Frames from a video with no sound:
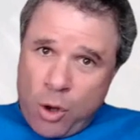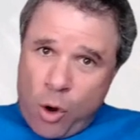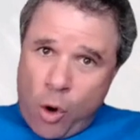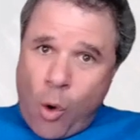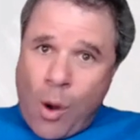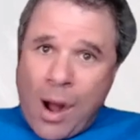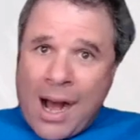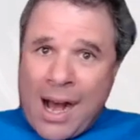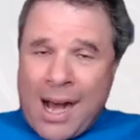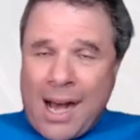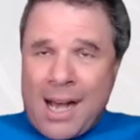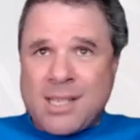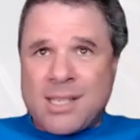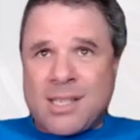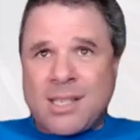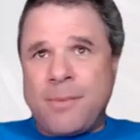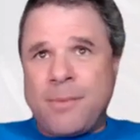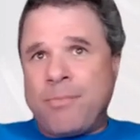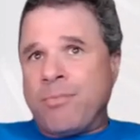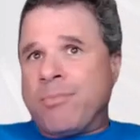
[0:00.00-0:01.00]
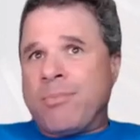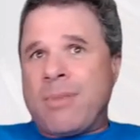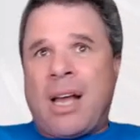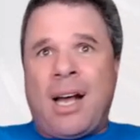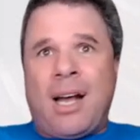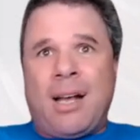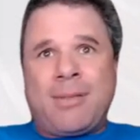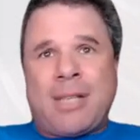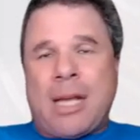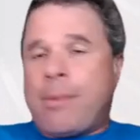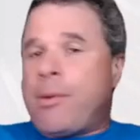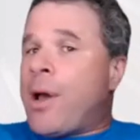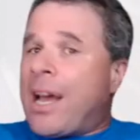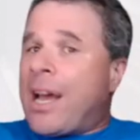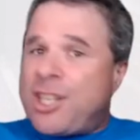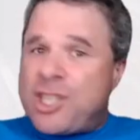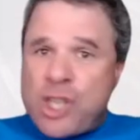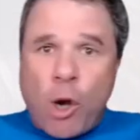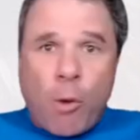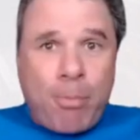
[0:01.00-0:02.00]
or ask
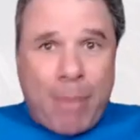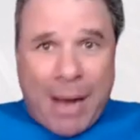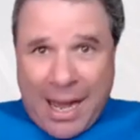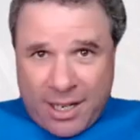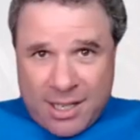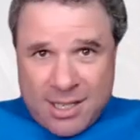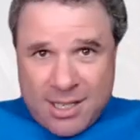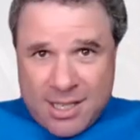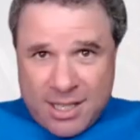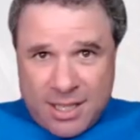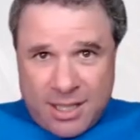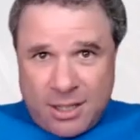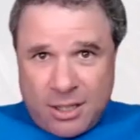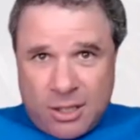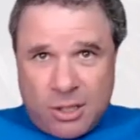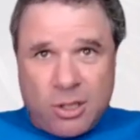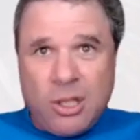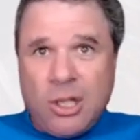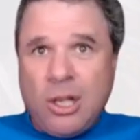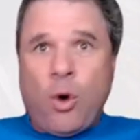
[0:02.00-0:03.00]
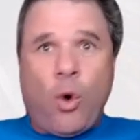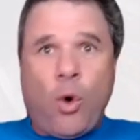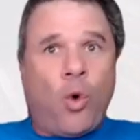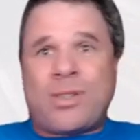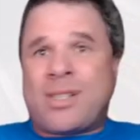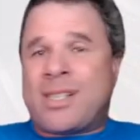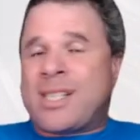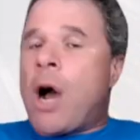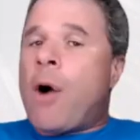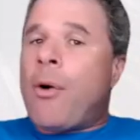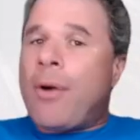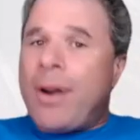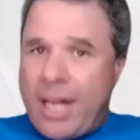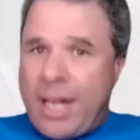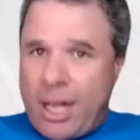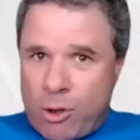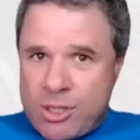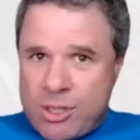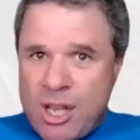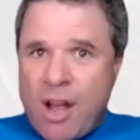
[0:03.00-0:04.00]
WH Soul Pattinson or someone
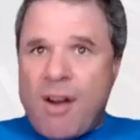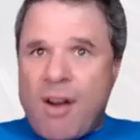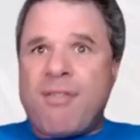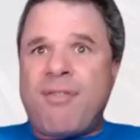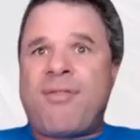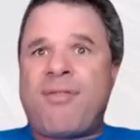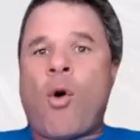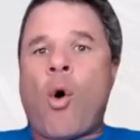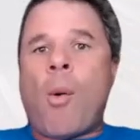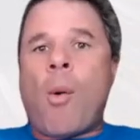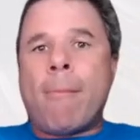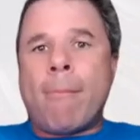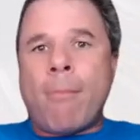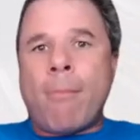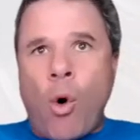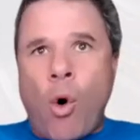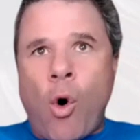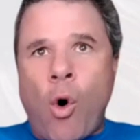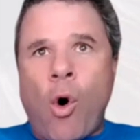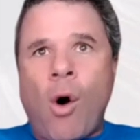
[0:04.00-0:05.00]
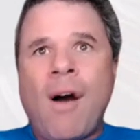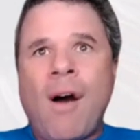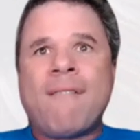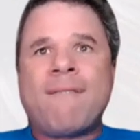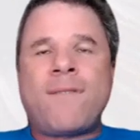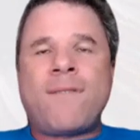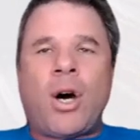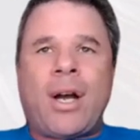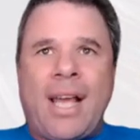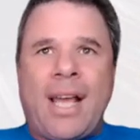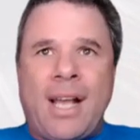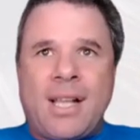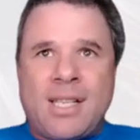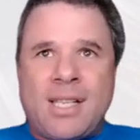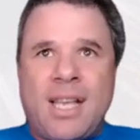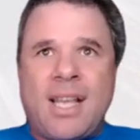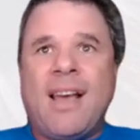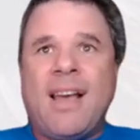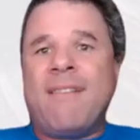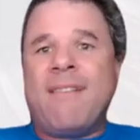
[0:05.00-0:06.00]
else for more
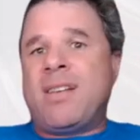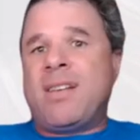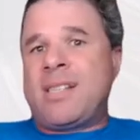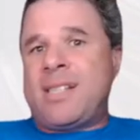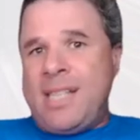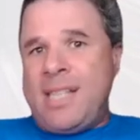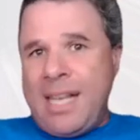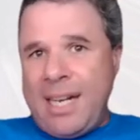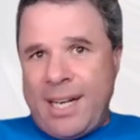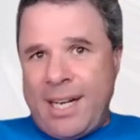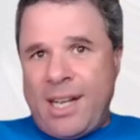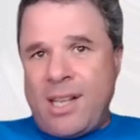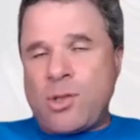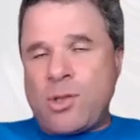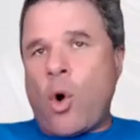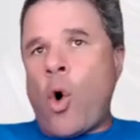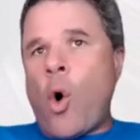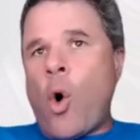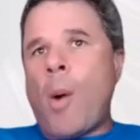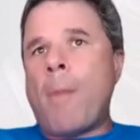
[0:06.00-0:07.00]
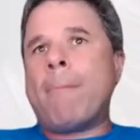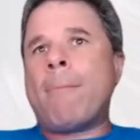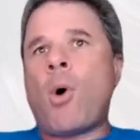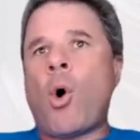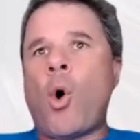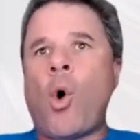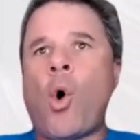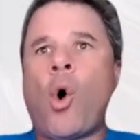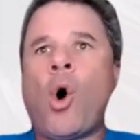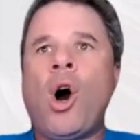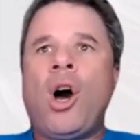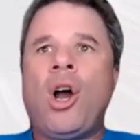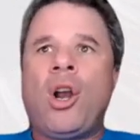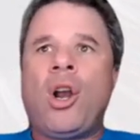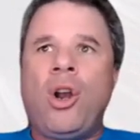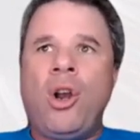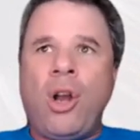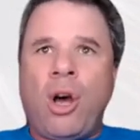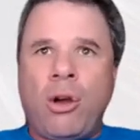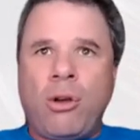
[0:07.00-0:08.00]
financing facilities or more
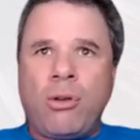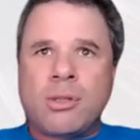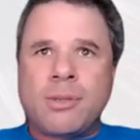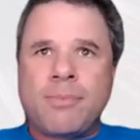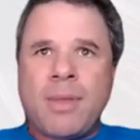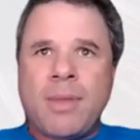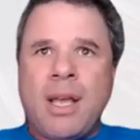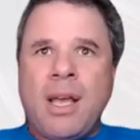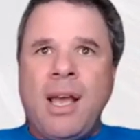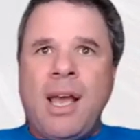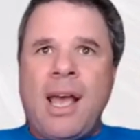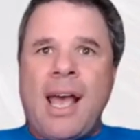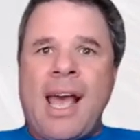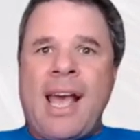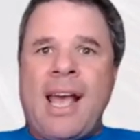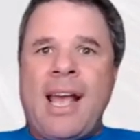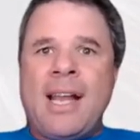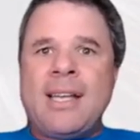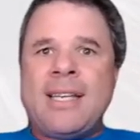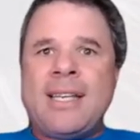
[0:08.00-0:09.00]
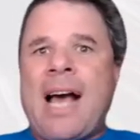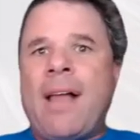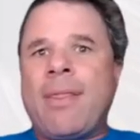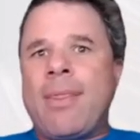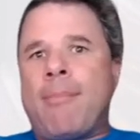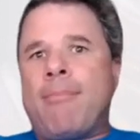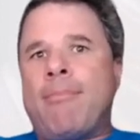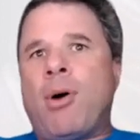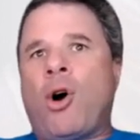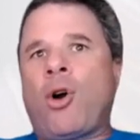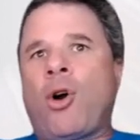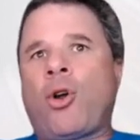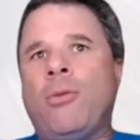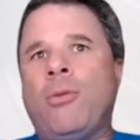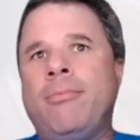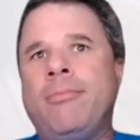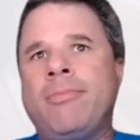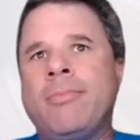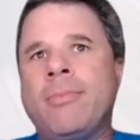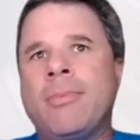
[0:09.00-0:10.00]
loans. And down the
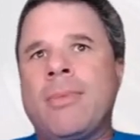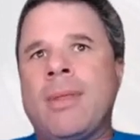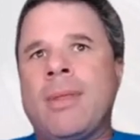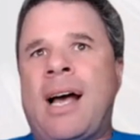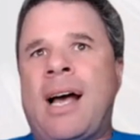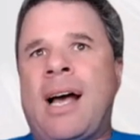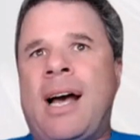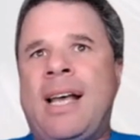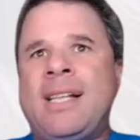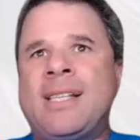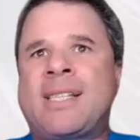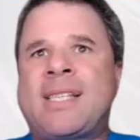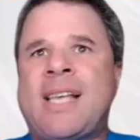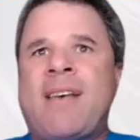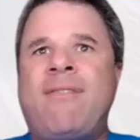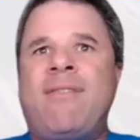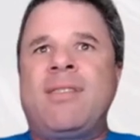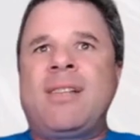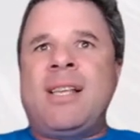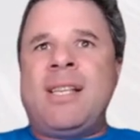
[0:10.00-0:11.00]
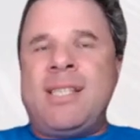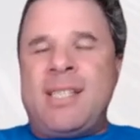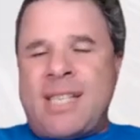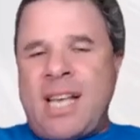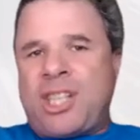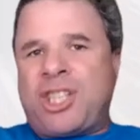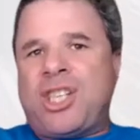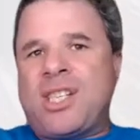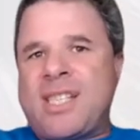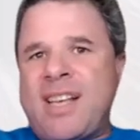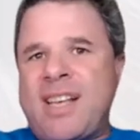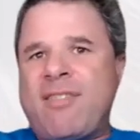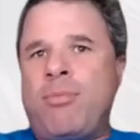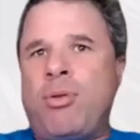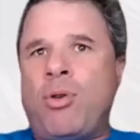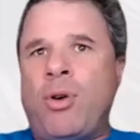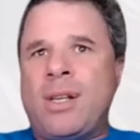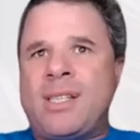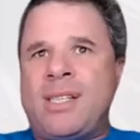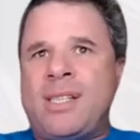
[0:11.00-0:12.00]
bottom, in Section
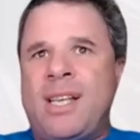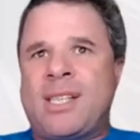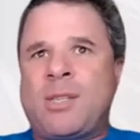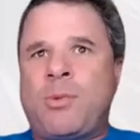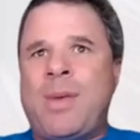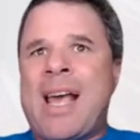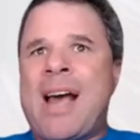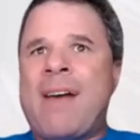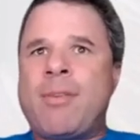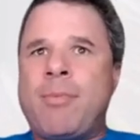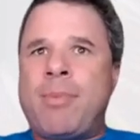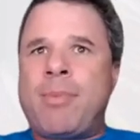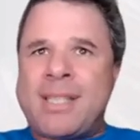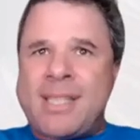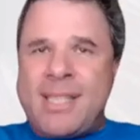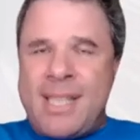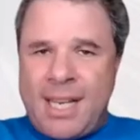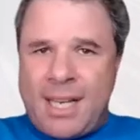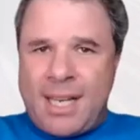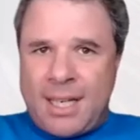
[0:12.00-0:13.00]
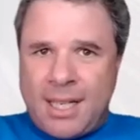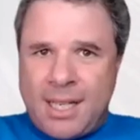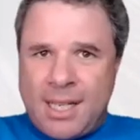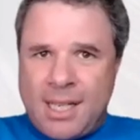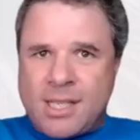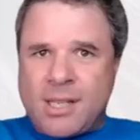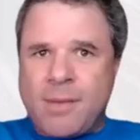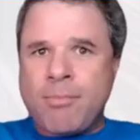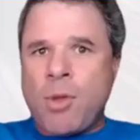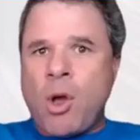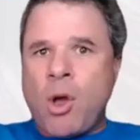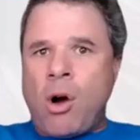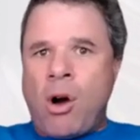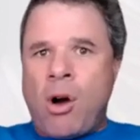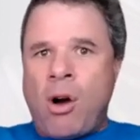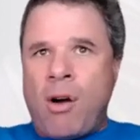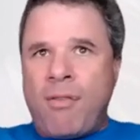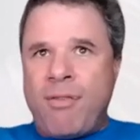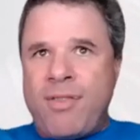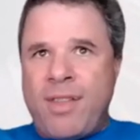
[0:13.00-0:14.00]
7.6, we have the particulars
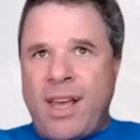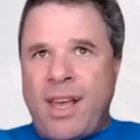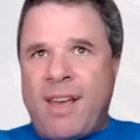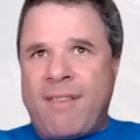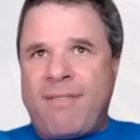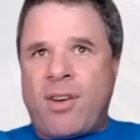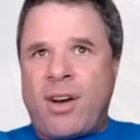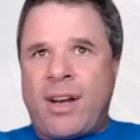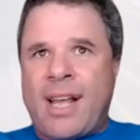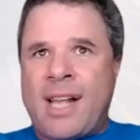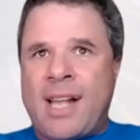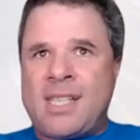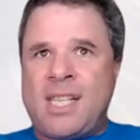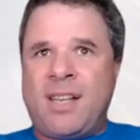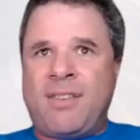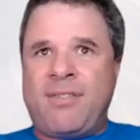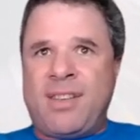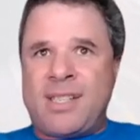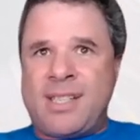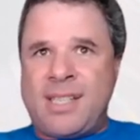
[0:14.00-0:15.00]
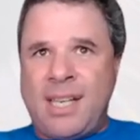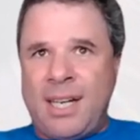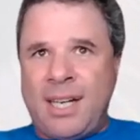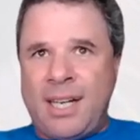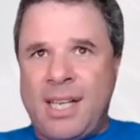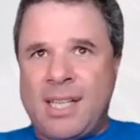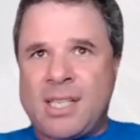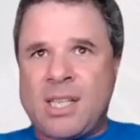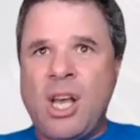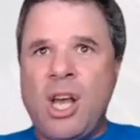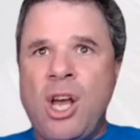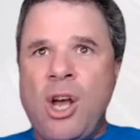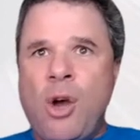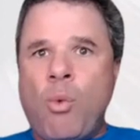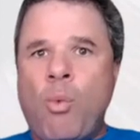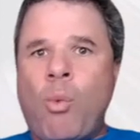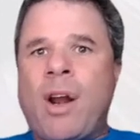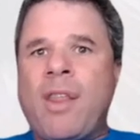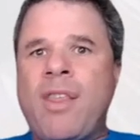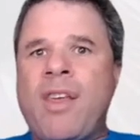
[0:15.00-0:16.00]
of their financing facilities.
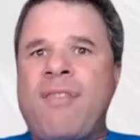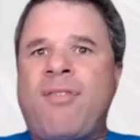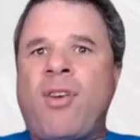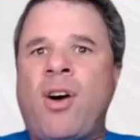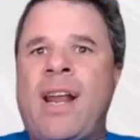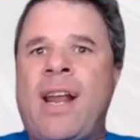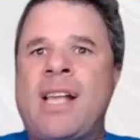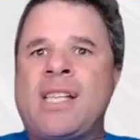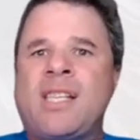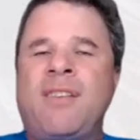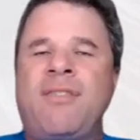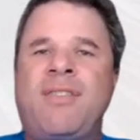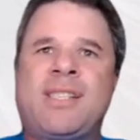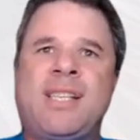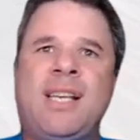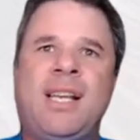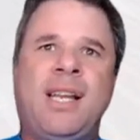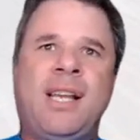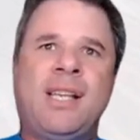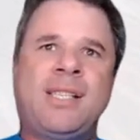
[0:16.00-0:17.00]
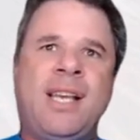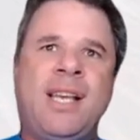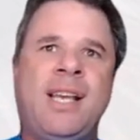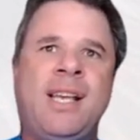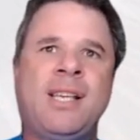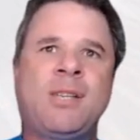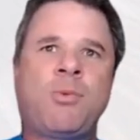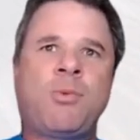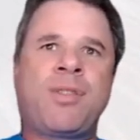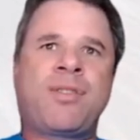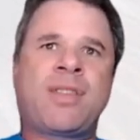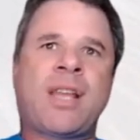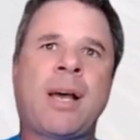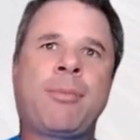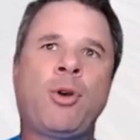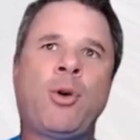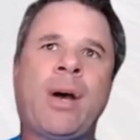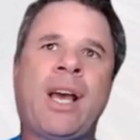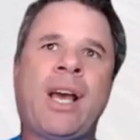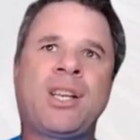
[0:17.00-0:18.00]
One of their financing facilities is with
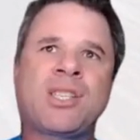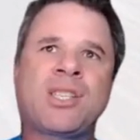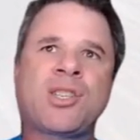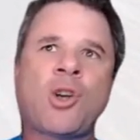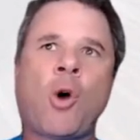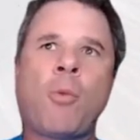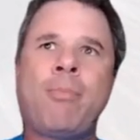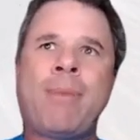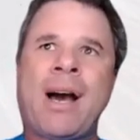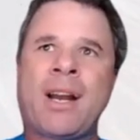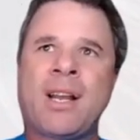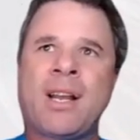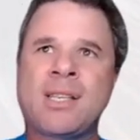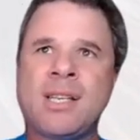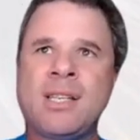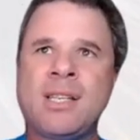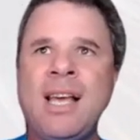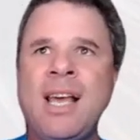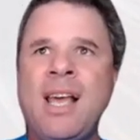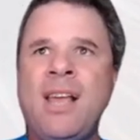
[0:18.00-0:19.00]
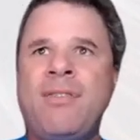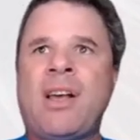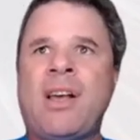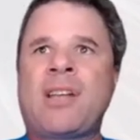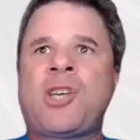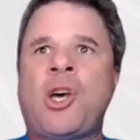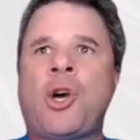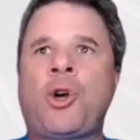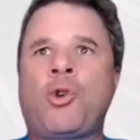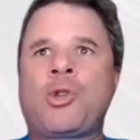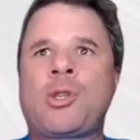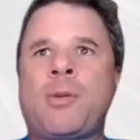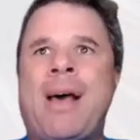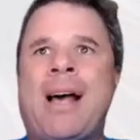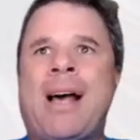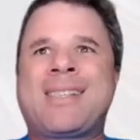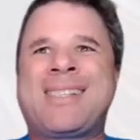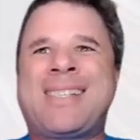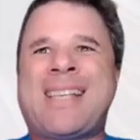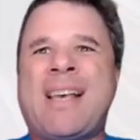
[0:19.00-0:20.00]
WH Soul Pattinson. That totals about
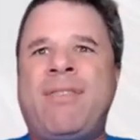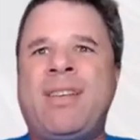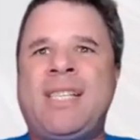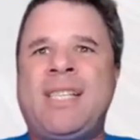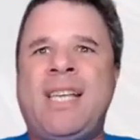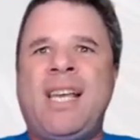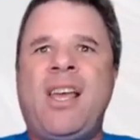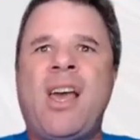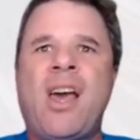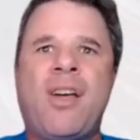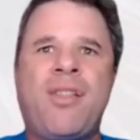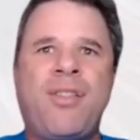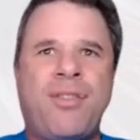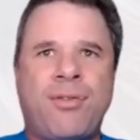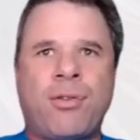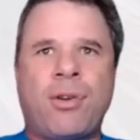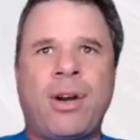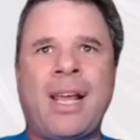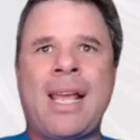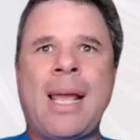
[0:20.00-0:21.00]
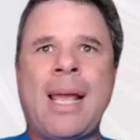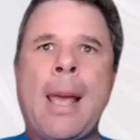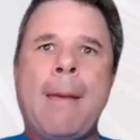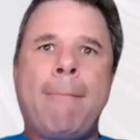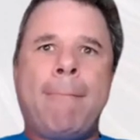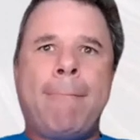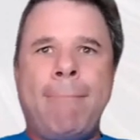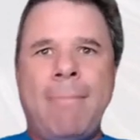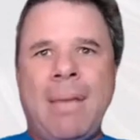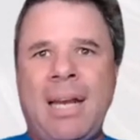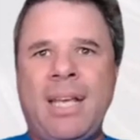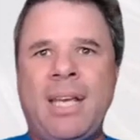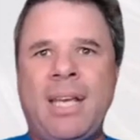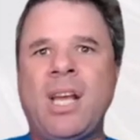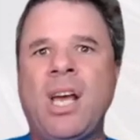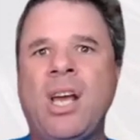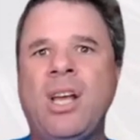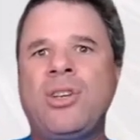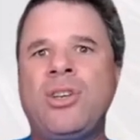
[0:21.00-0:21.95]
$73 million.